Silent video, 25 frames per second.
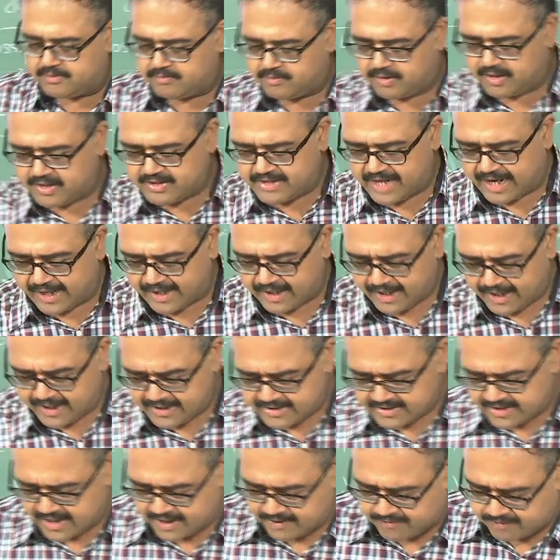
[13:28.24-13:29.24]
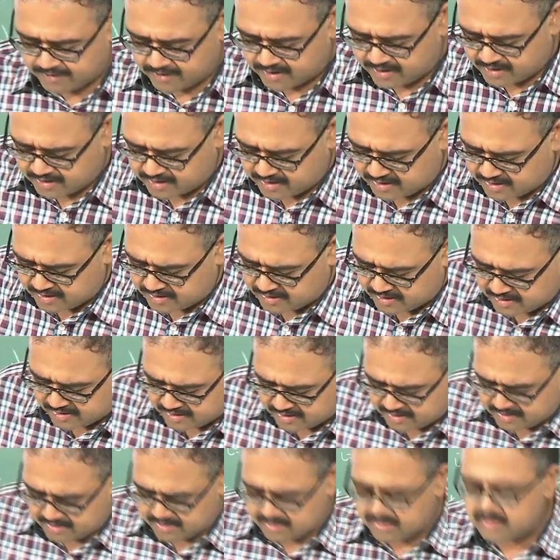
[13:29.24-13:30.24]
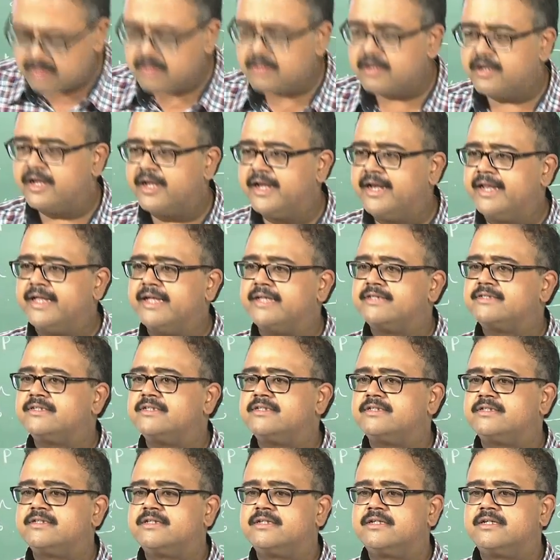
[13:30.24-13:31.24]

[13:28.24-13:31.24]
what does Adeline stand for? Any guesses?